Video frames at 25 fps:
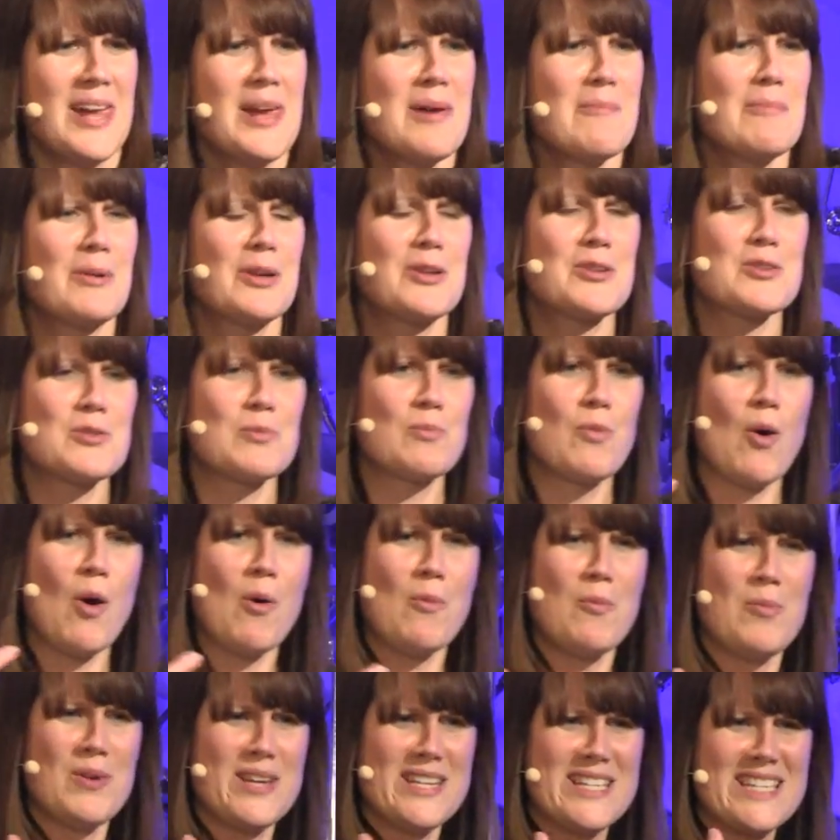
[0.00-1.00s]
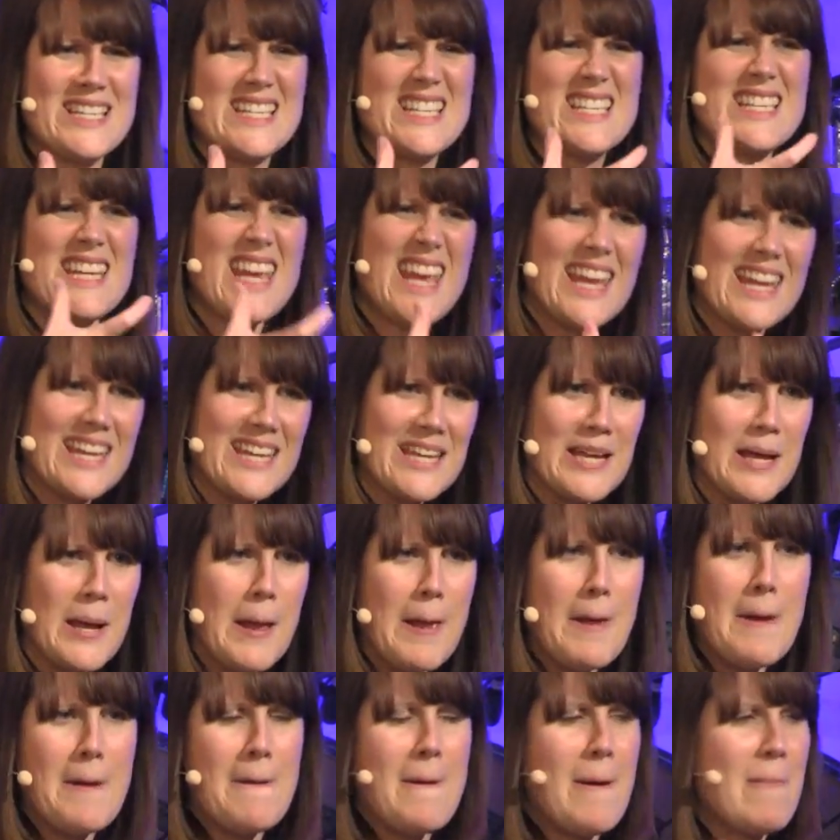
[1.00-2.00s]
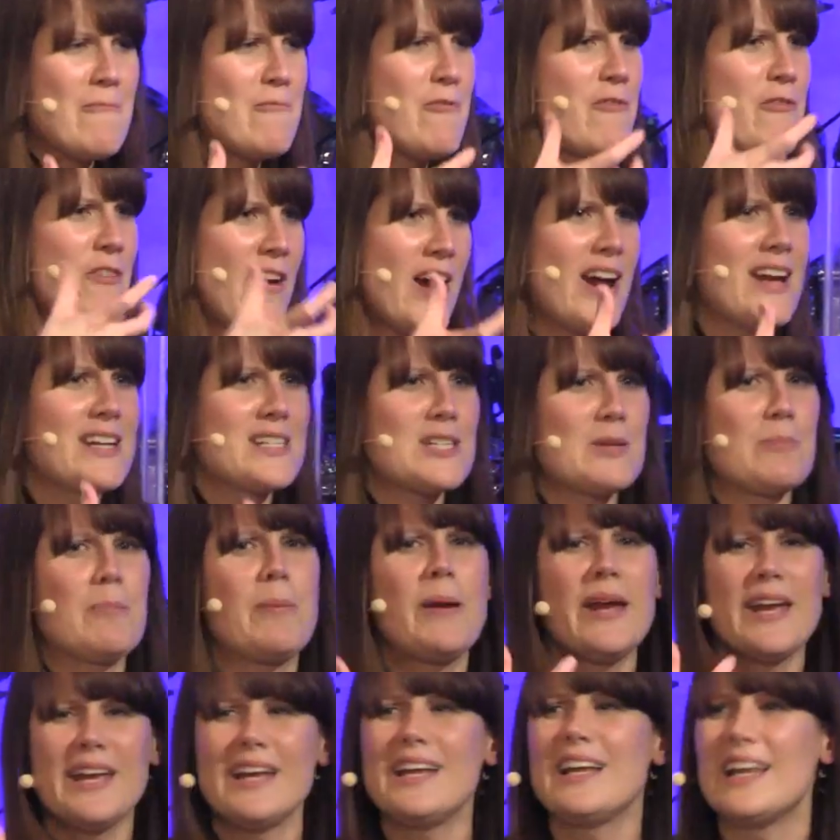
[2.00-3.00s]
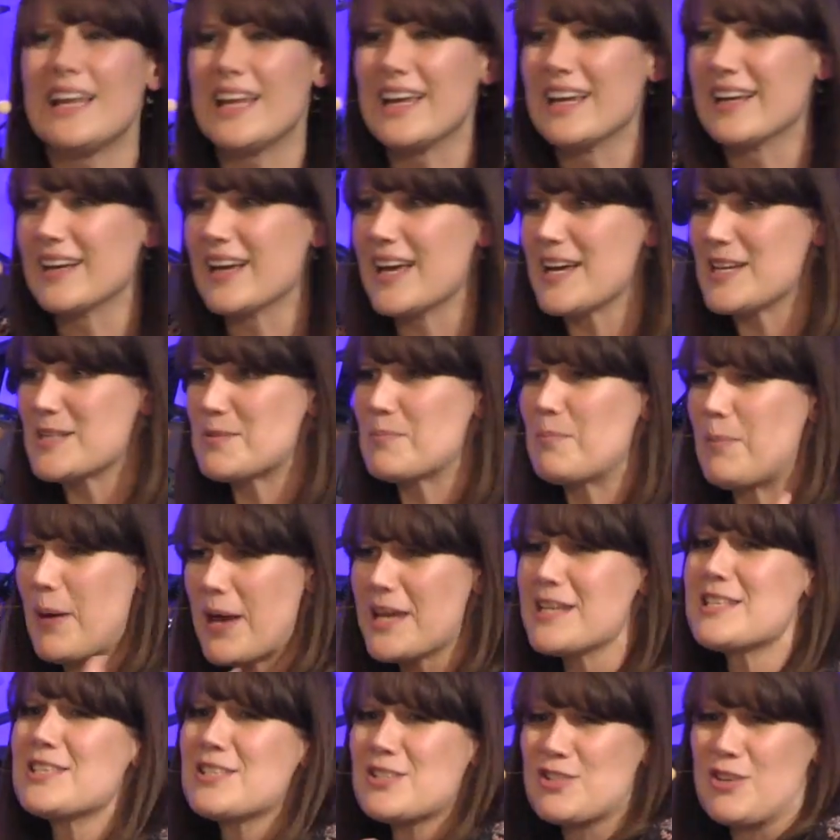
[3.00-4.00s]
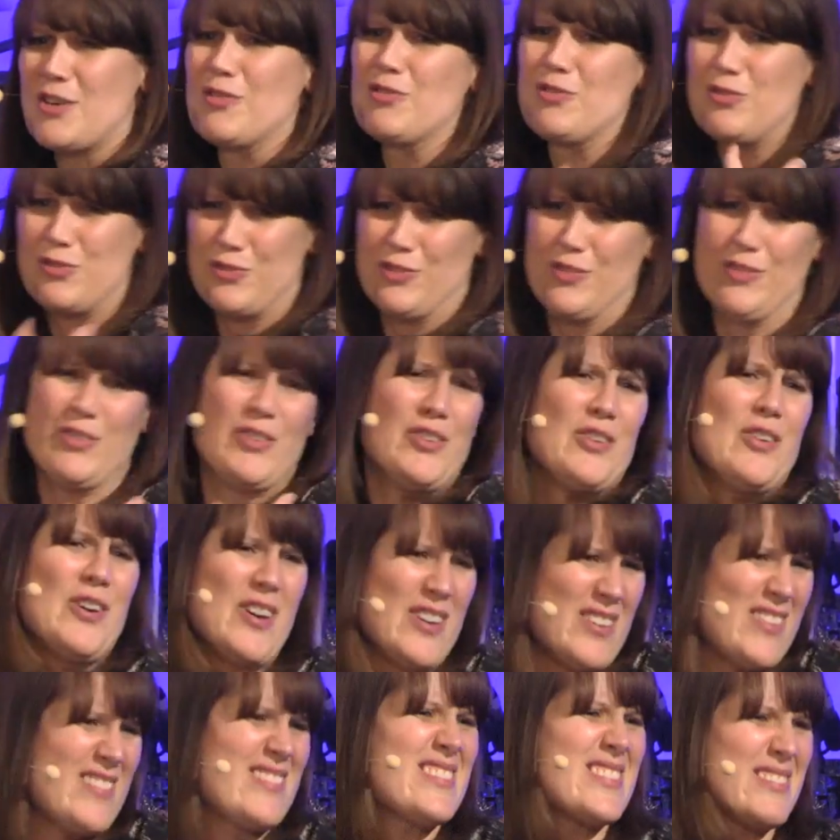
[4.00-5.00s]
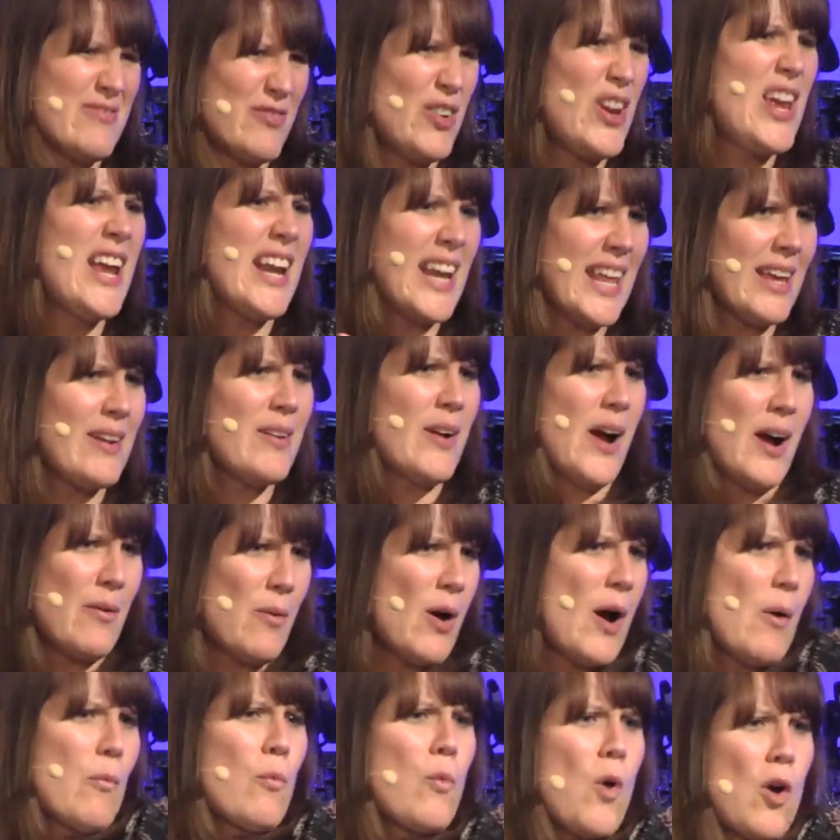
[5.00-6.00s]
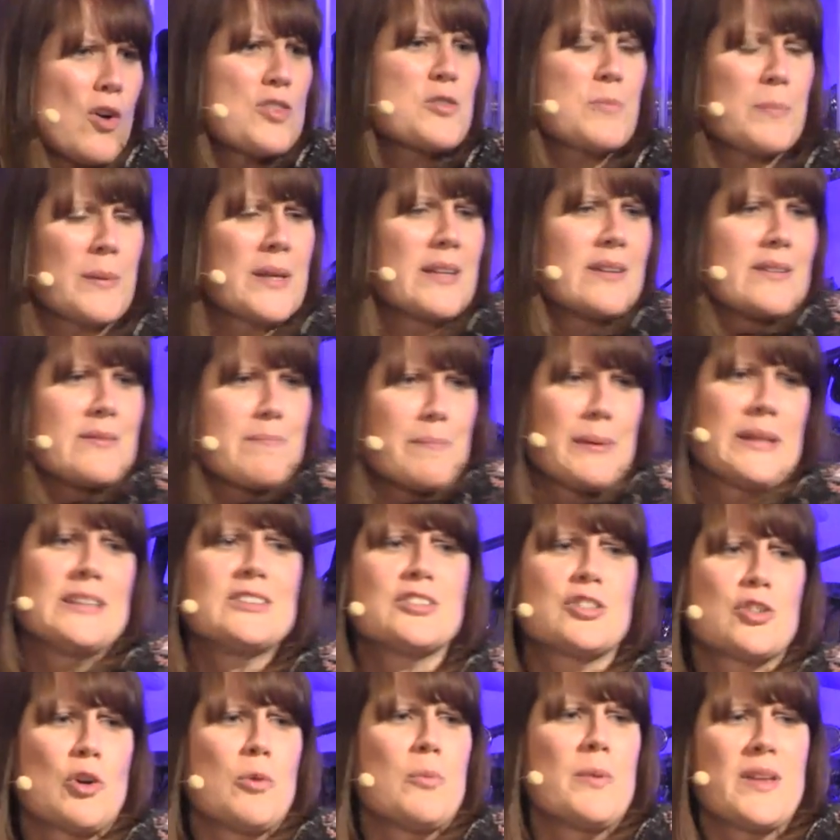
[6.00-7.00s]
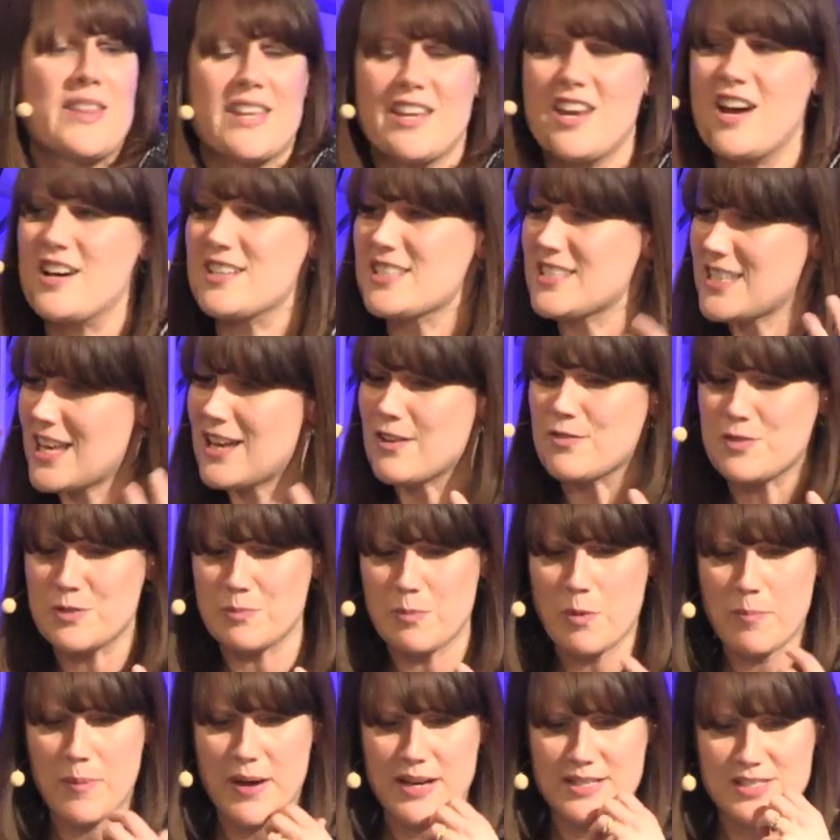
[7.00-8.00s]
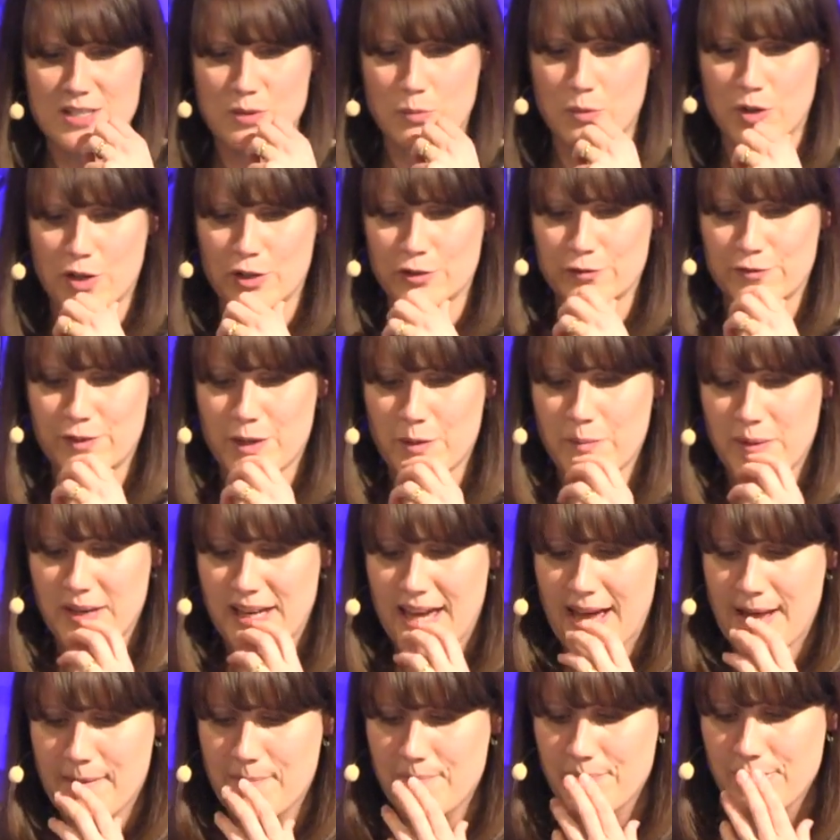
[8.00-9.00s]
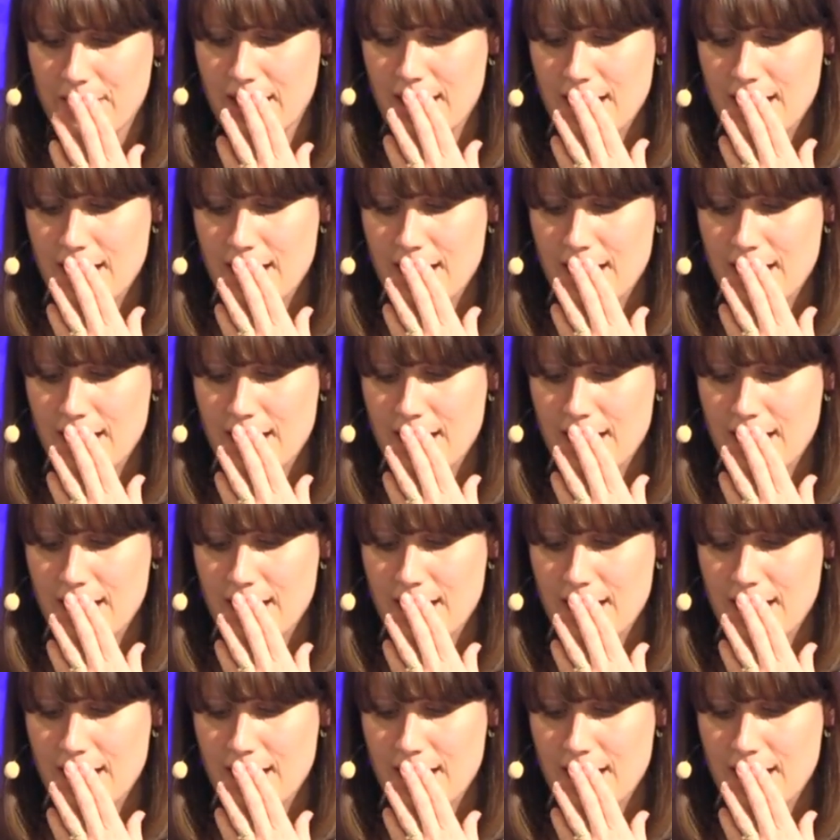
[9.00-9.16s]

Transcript: Because what we see and find appealing is based on really what's been built up within ourselves, and we're back to worldview again.